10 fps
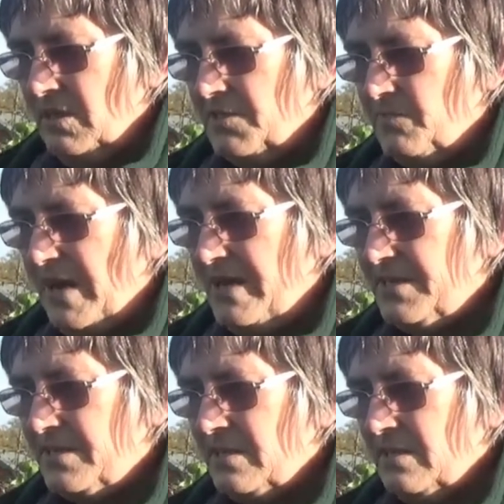it's
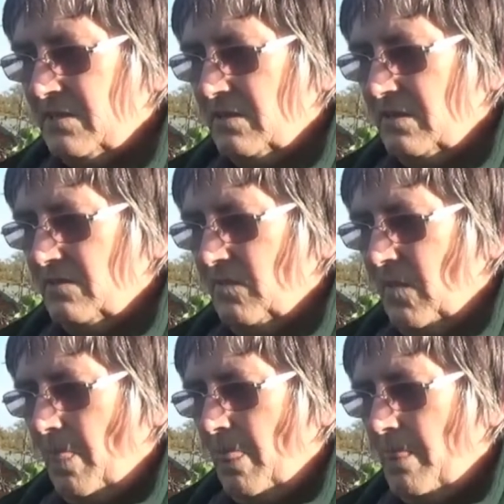best
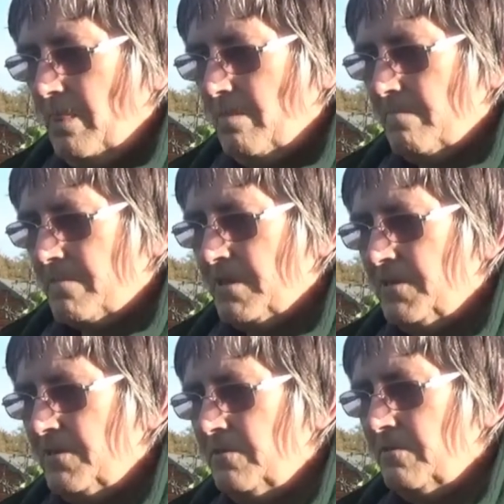
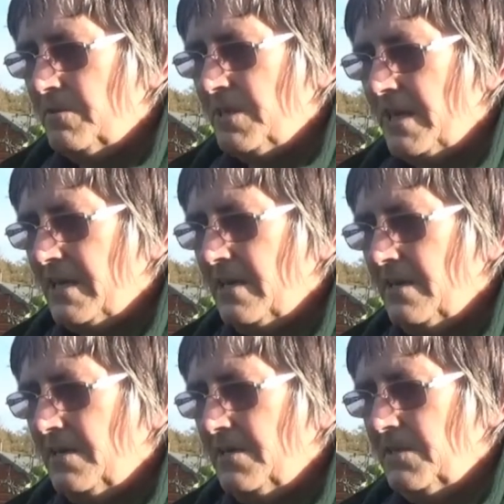to
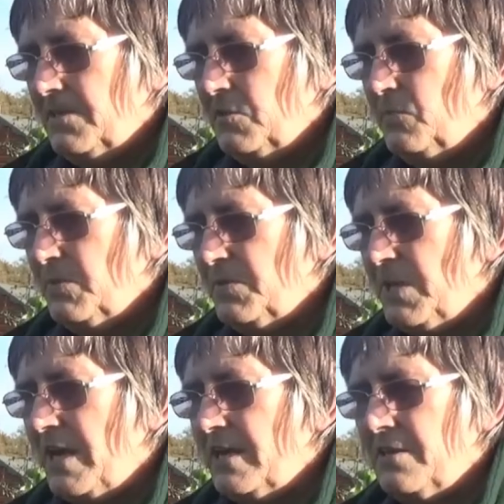
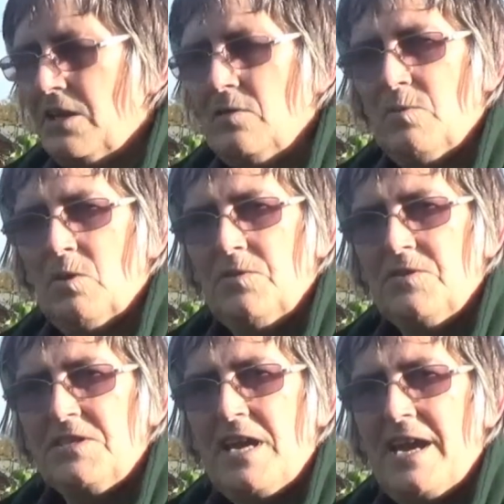take no more
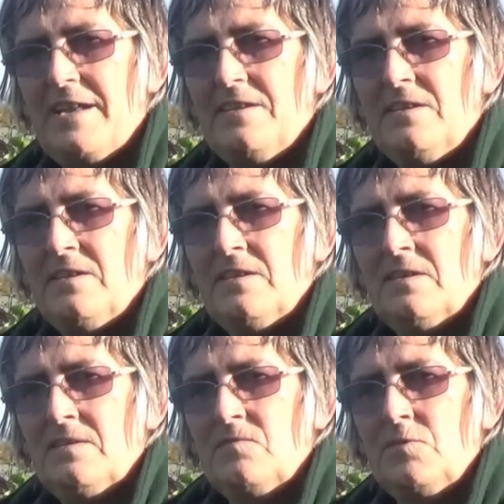than 10
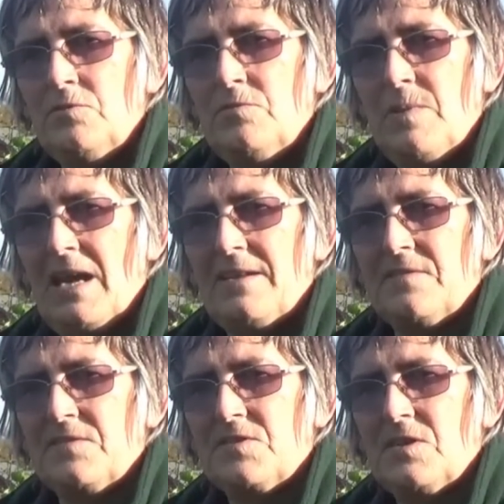new
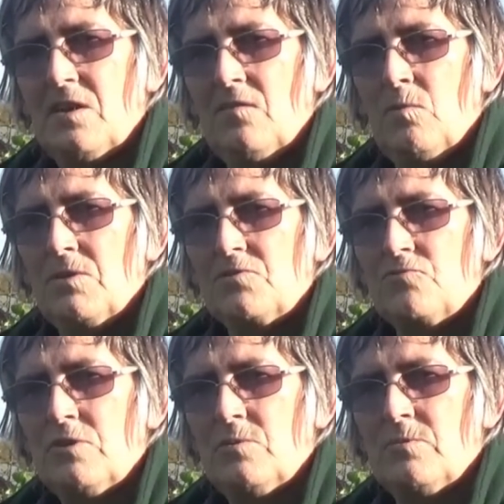plants off one
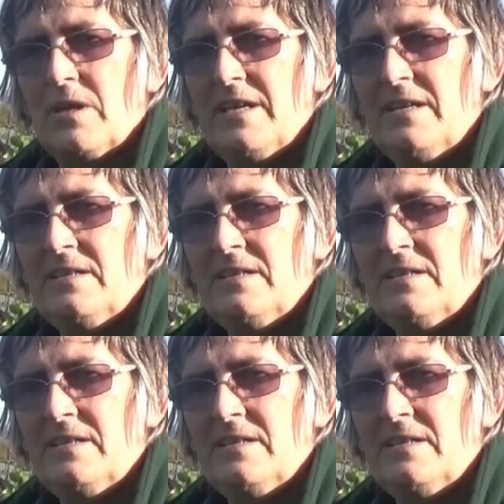strawberry.